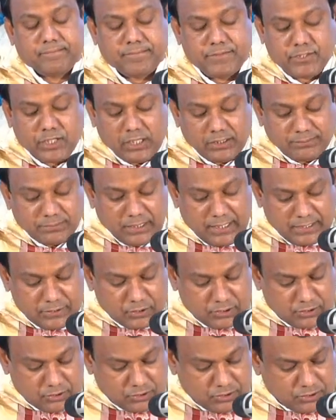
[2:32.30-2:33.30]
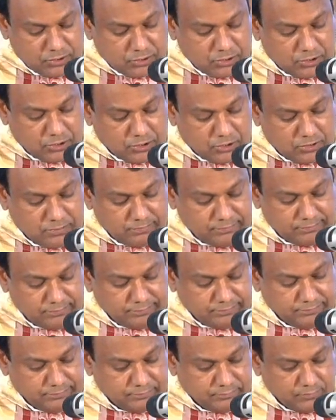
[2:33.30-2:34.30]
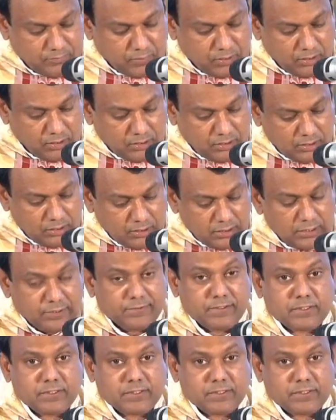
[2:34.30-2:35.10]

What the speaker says: Dear brothers and sisters, if